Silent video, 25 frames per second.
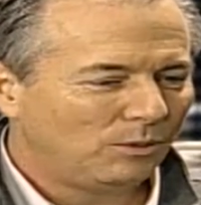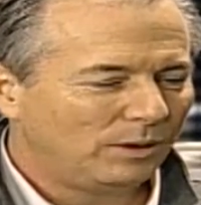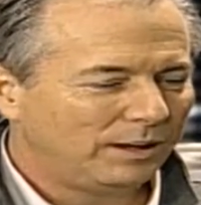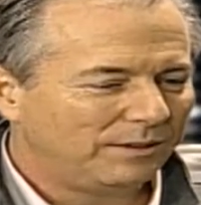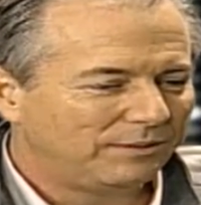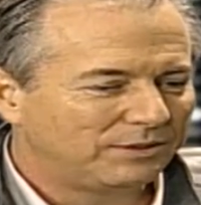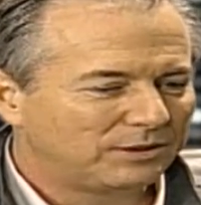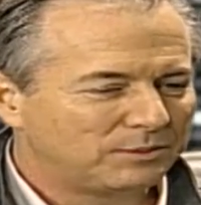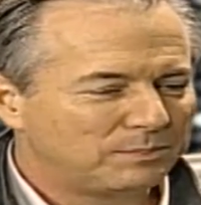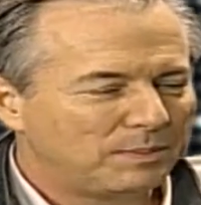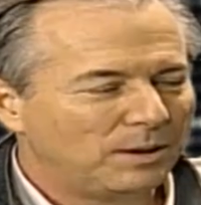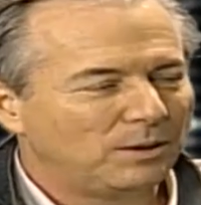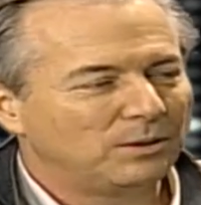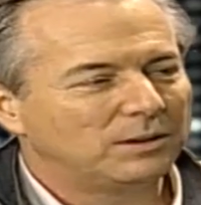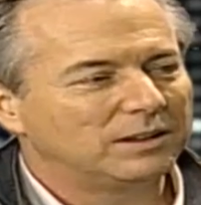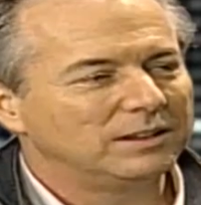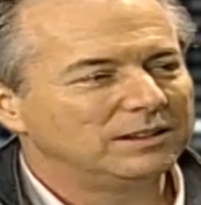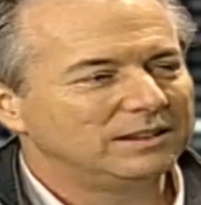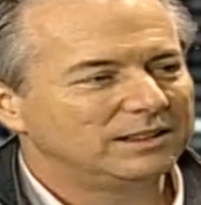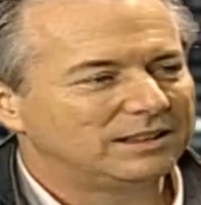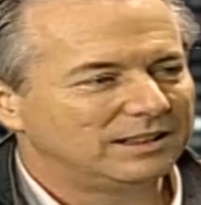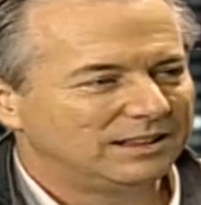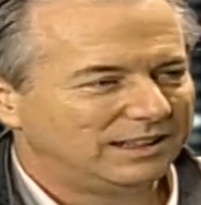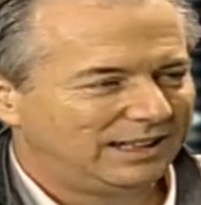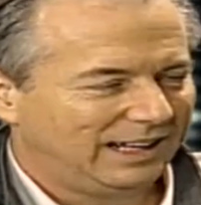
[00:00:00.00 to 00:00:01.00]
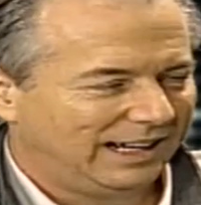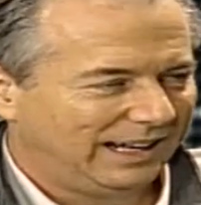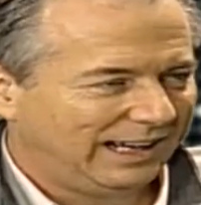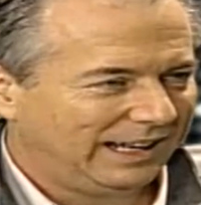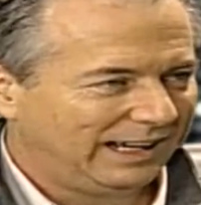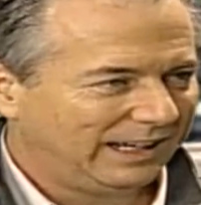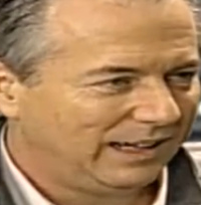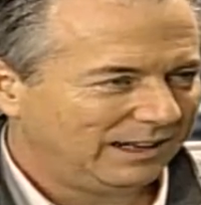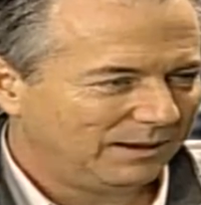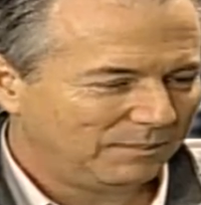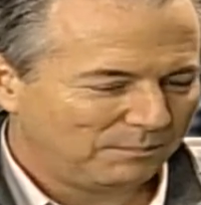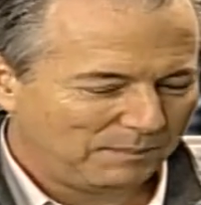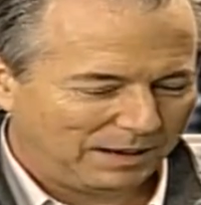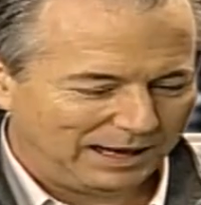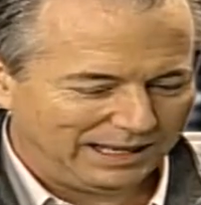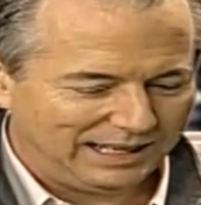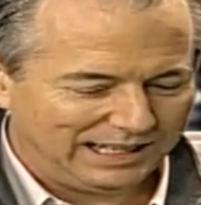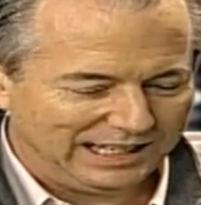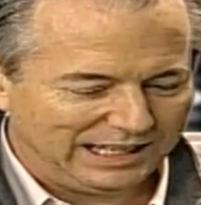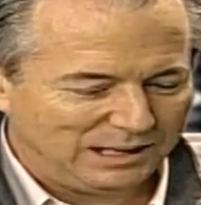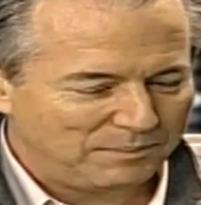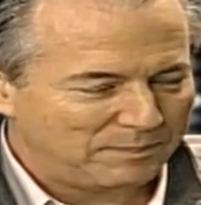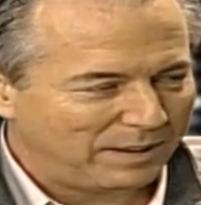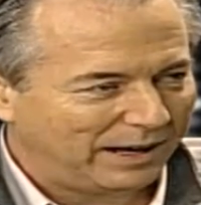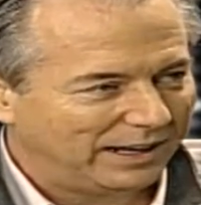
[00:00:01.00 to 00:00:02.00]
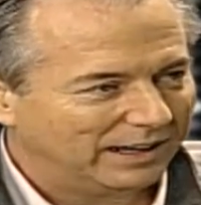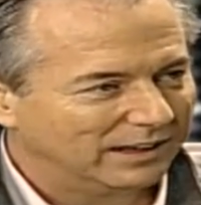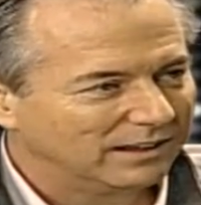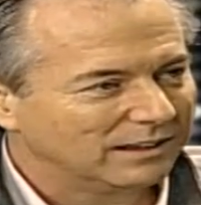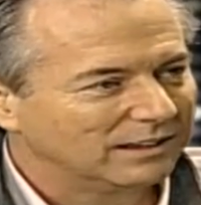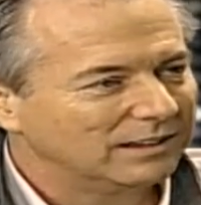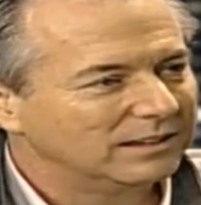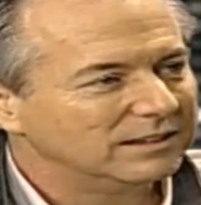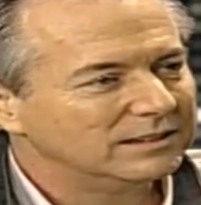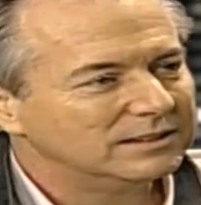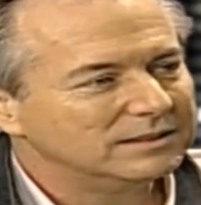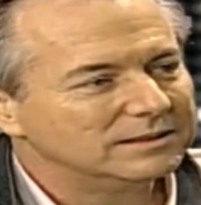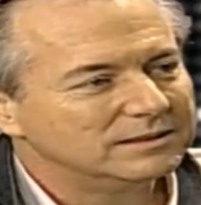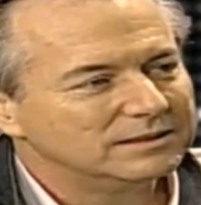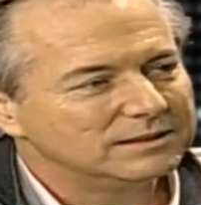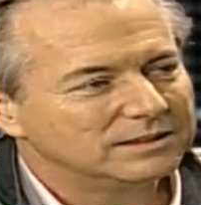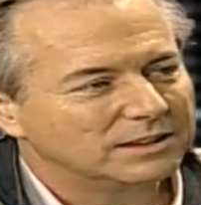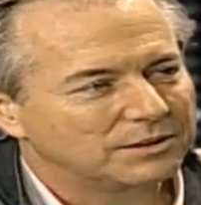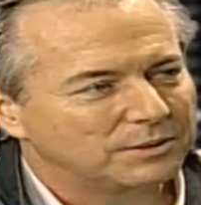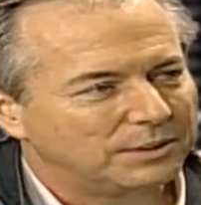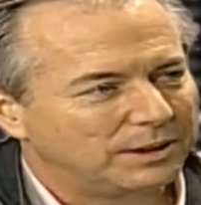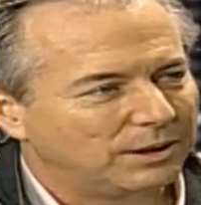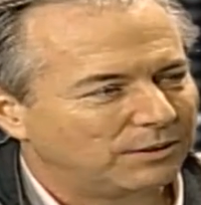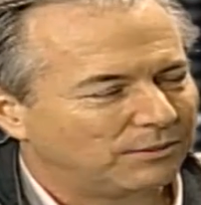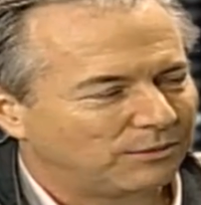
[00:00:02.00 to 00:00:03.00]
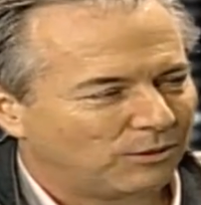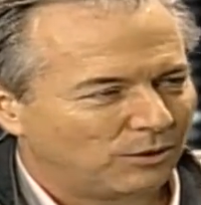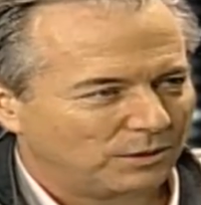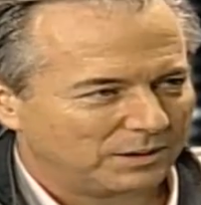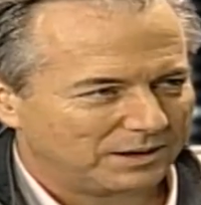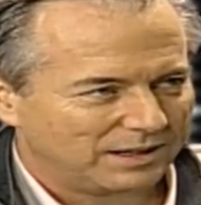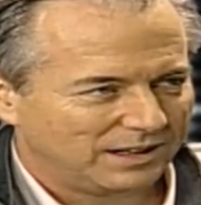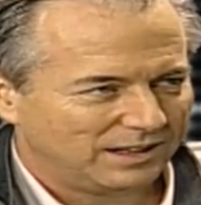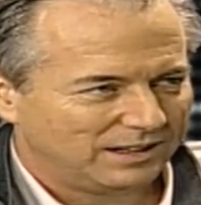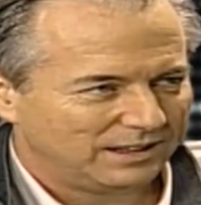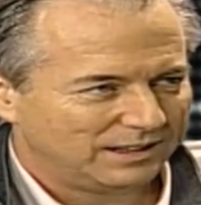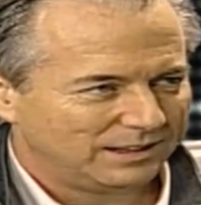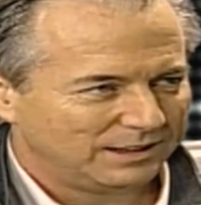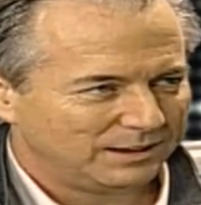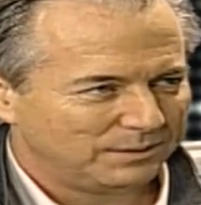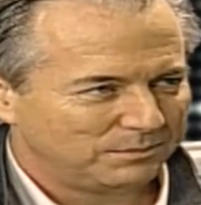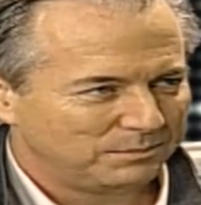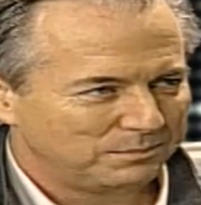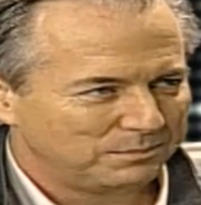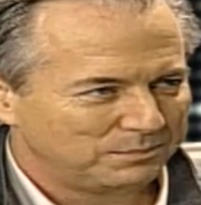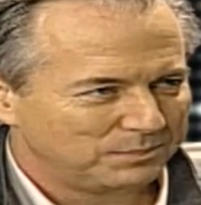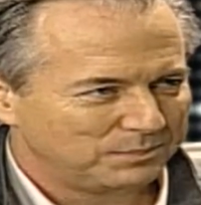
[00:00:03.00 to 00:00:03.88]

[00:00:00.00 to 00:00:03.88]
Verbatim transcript: we've spoken today by email three or four times.